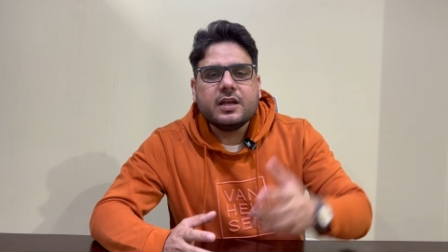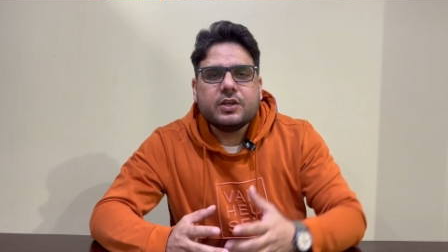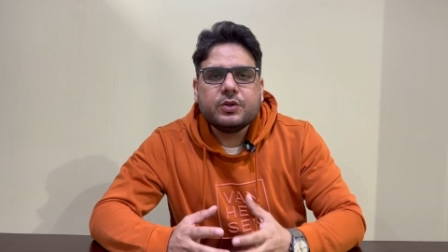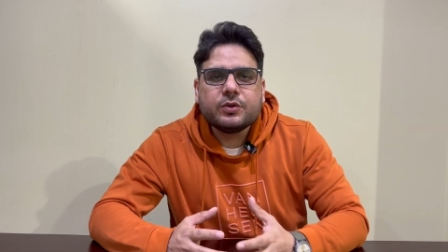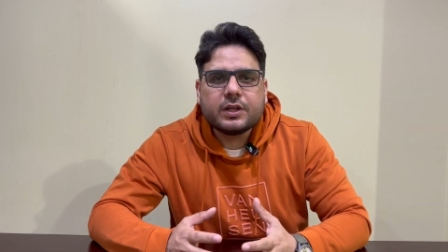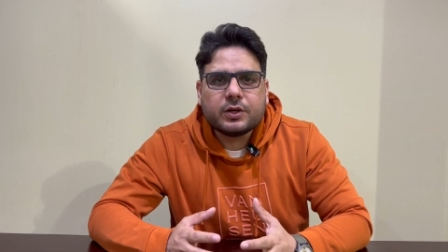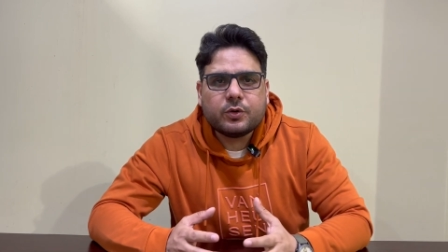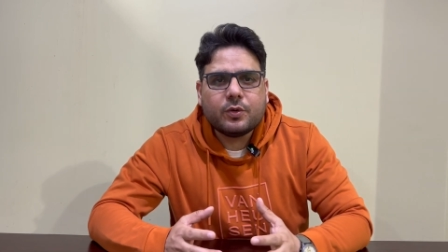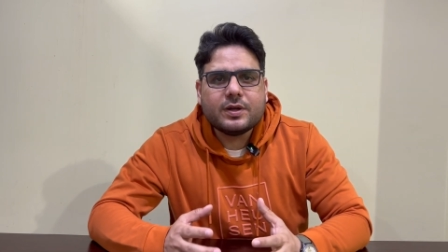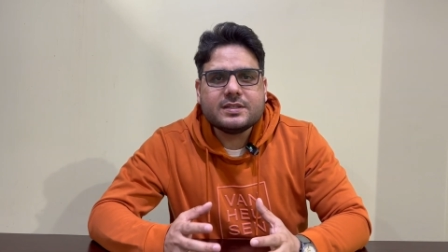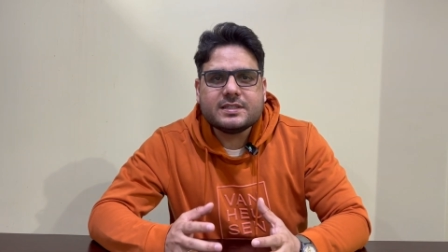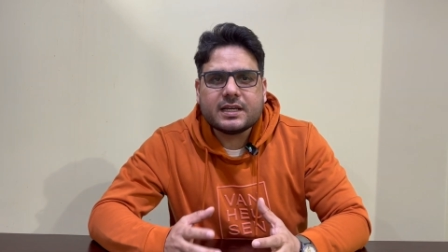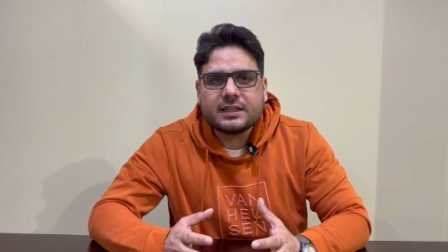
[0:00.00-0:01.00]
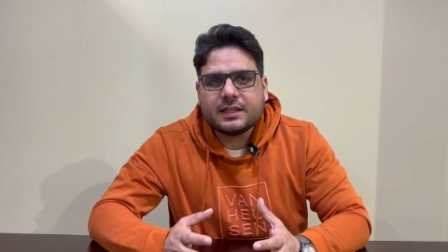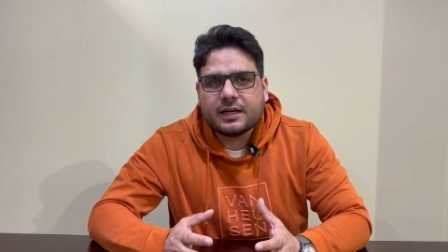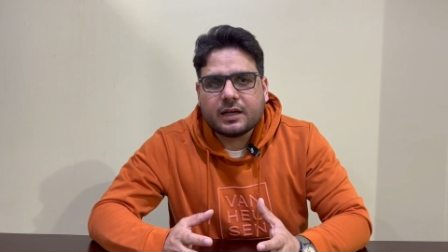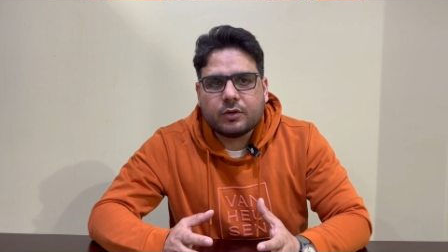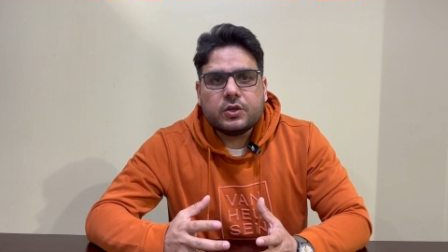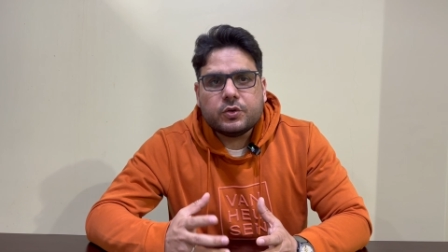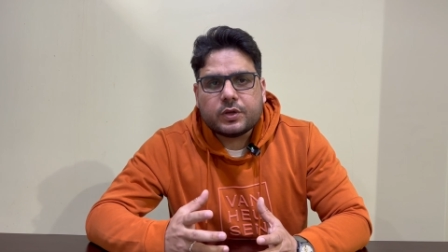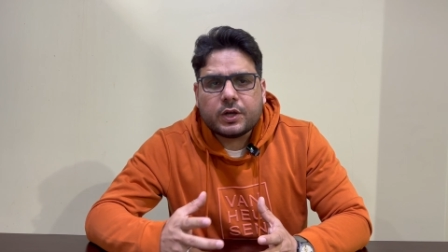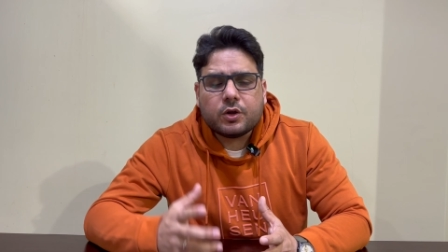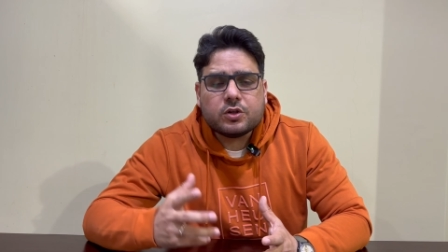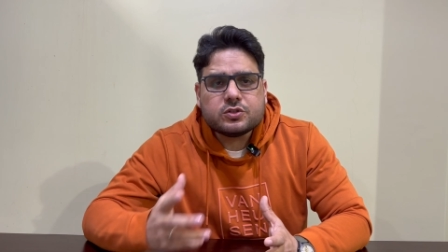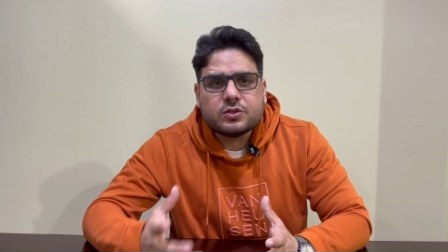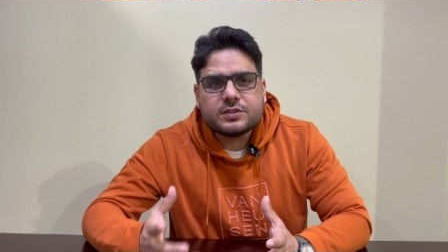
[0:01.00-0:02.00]
You can go and check that out. You can
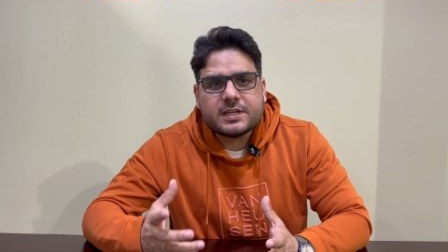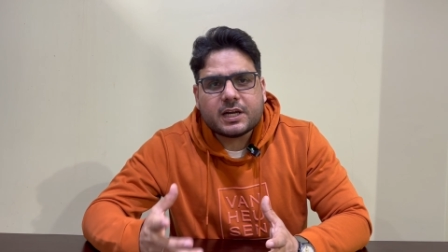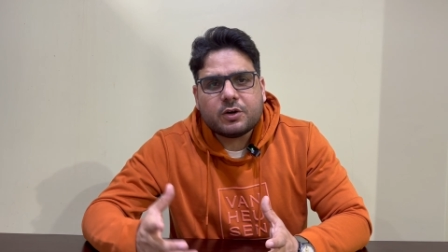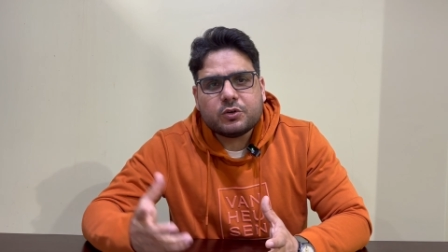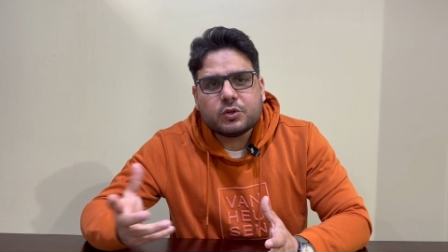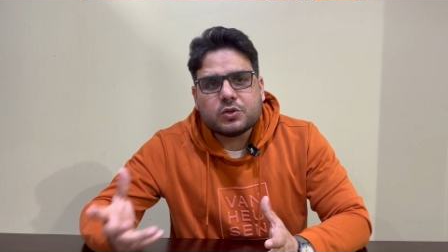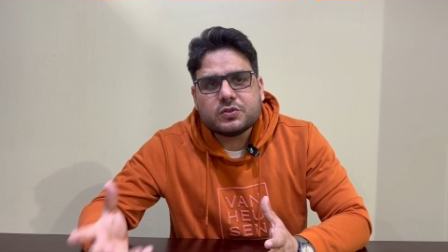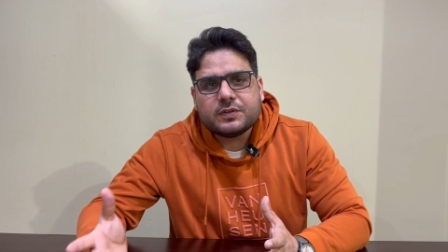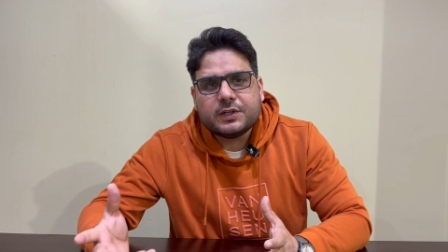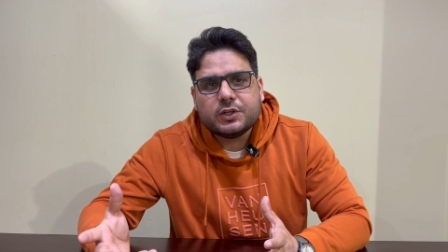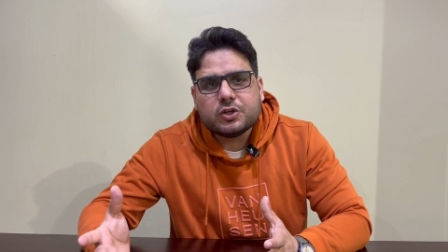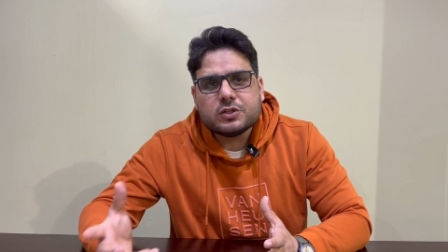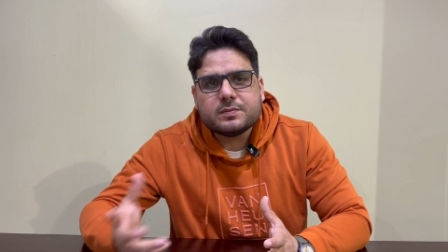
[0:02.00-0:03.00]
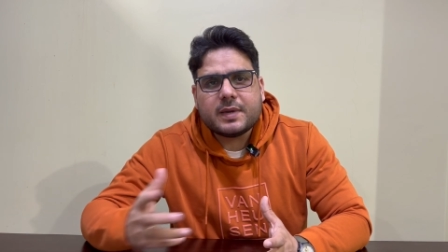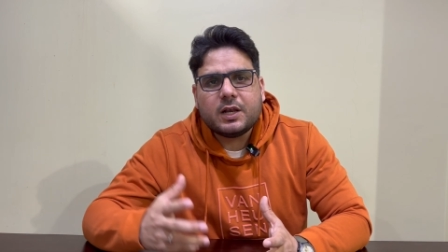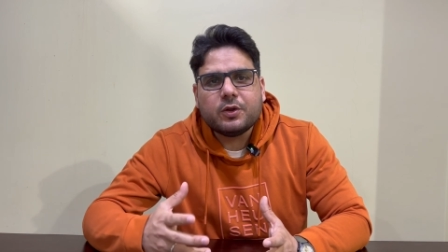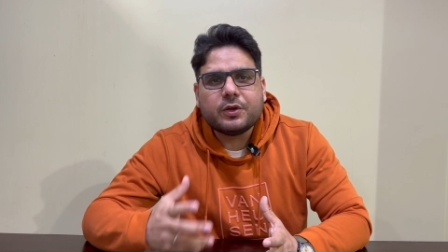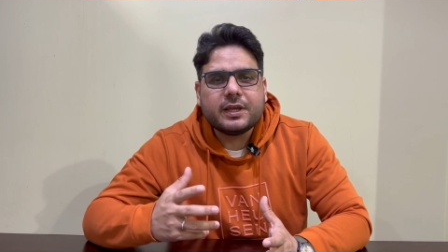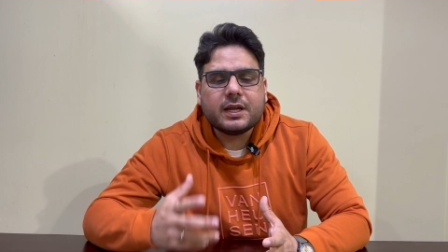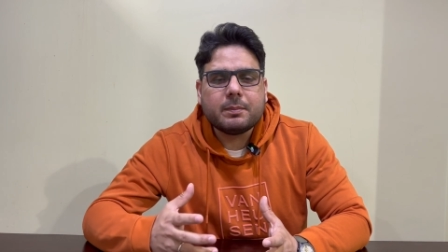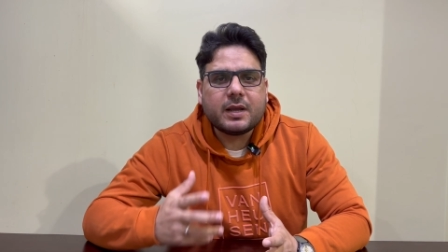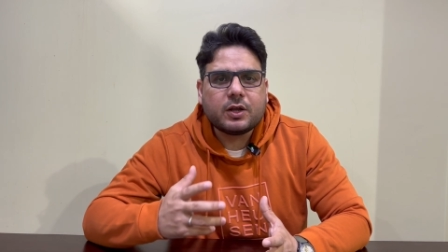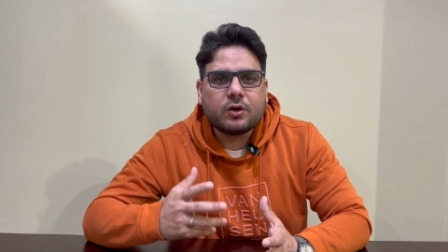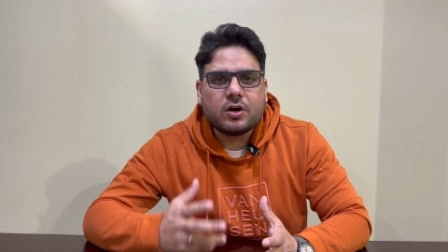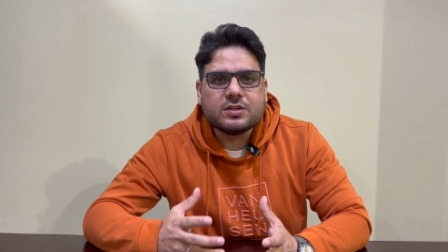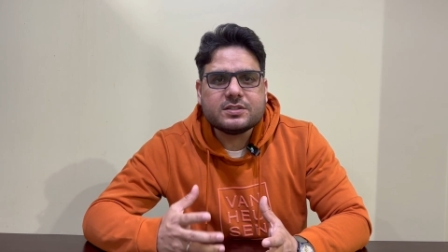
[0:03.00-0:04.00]
also check out those videos by looking at my
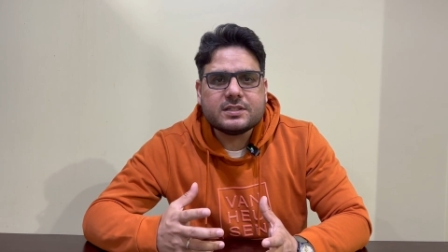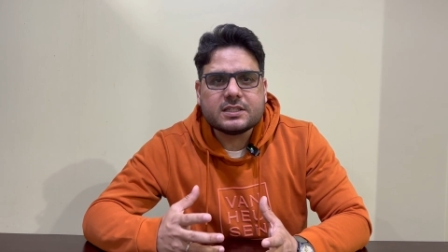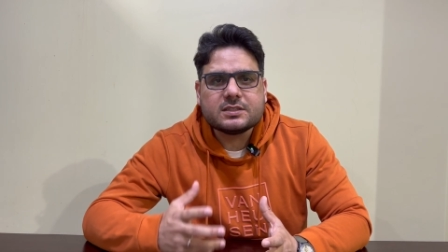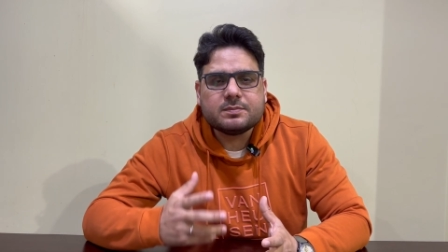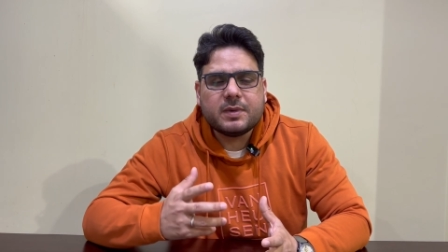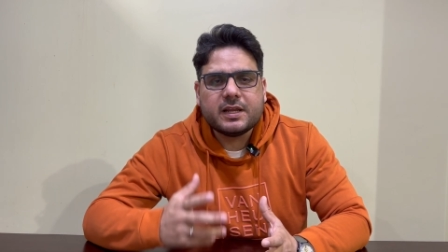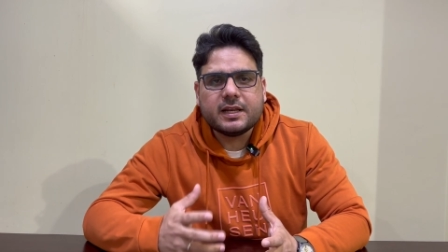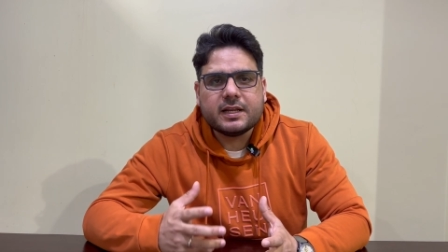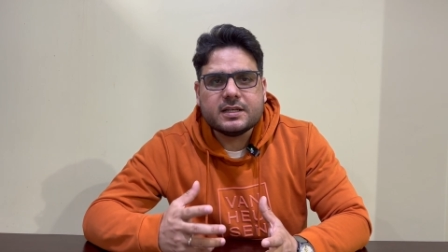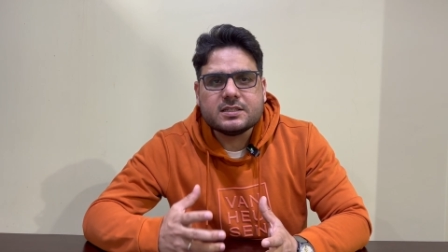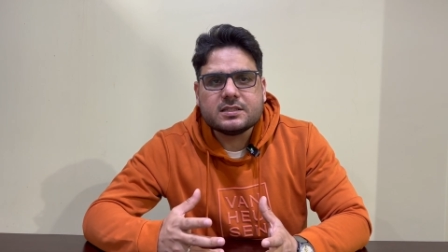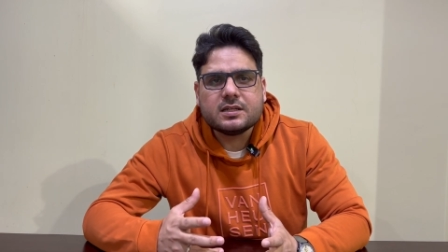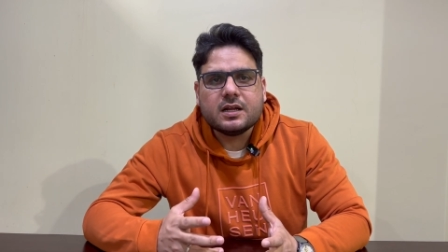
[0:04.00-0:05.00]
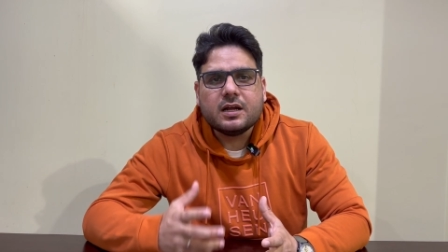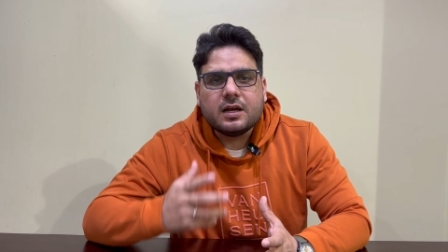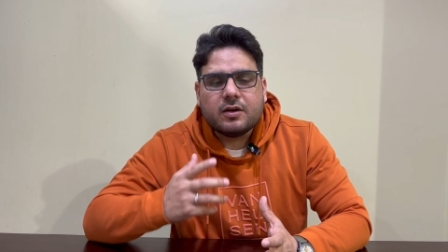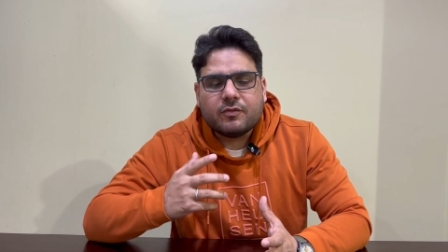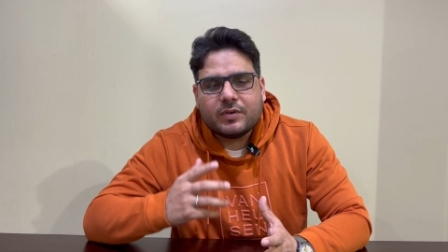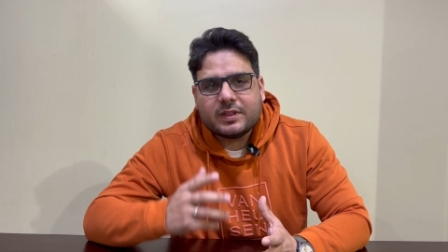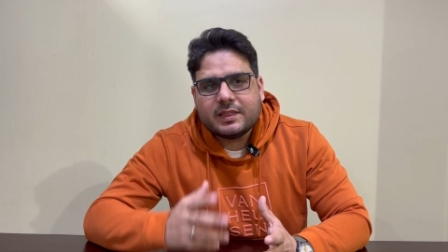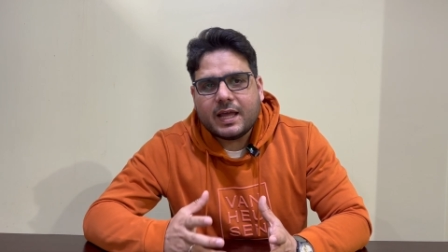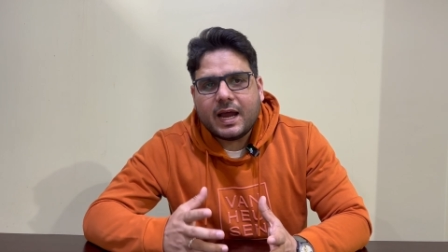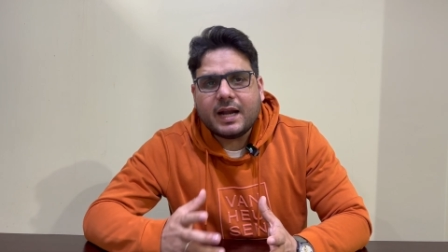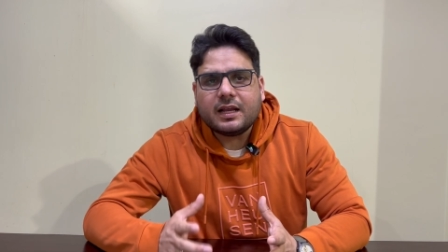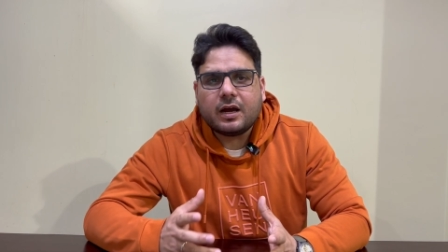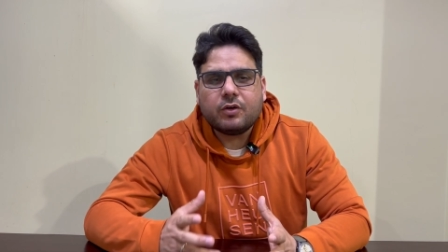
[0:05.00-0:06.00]
CostX playlist with
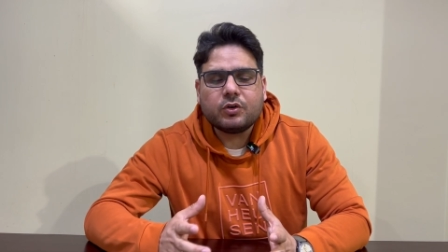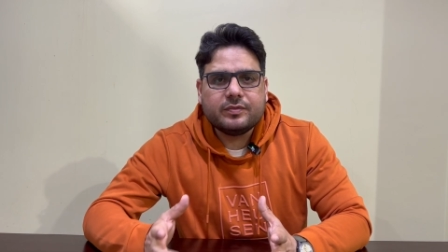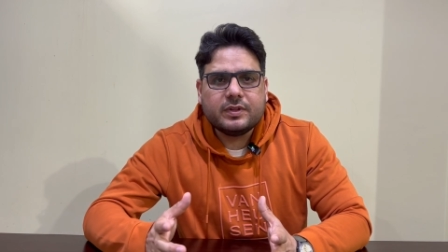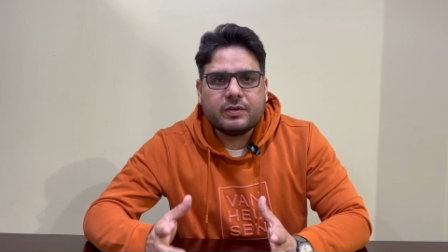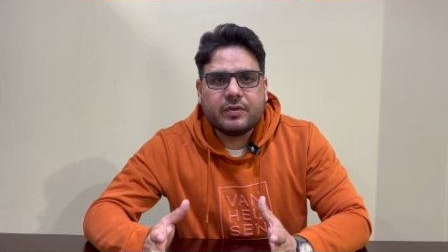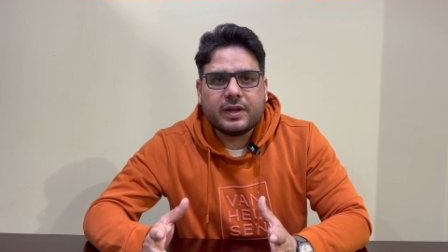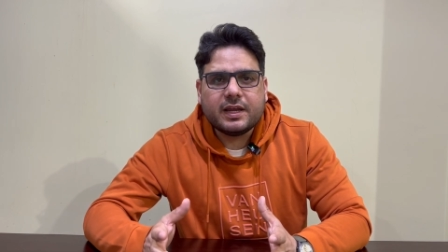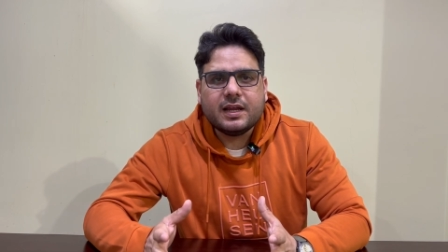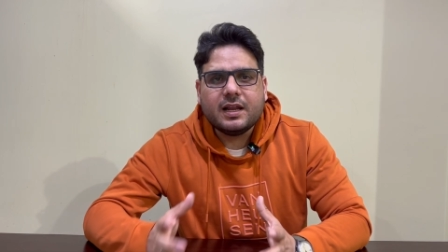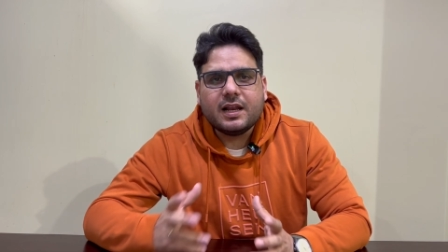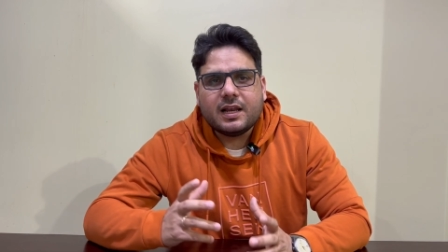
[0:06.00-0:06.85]
that out of the way,